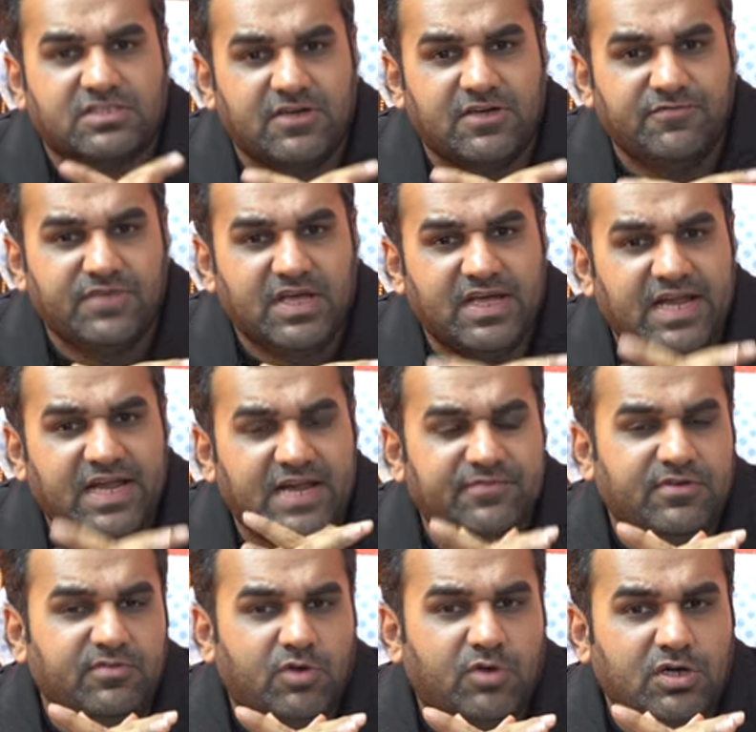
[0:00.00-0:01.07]
somewhere and
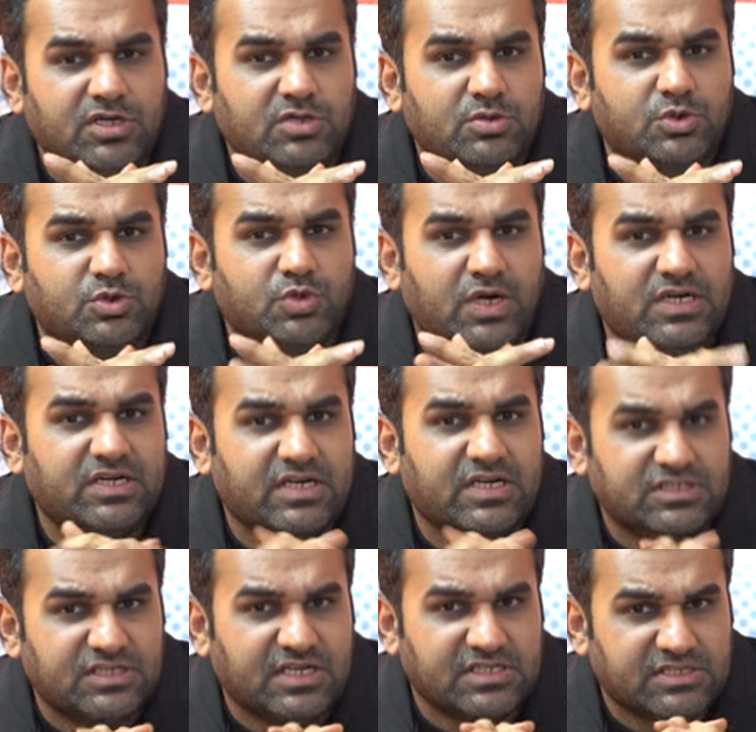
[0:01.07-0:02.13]
we wanted to join
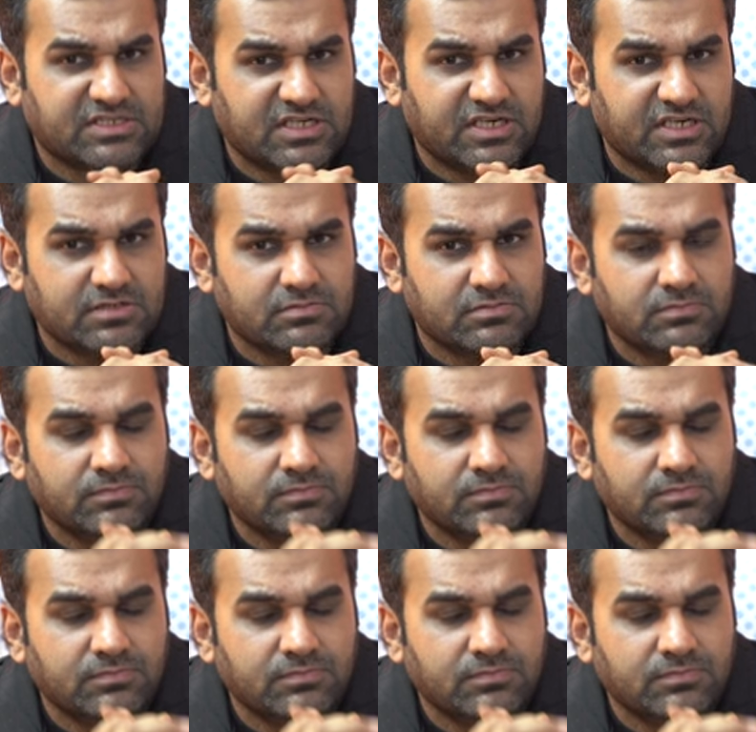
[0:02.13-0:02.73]
Treasury Consulting.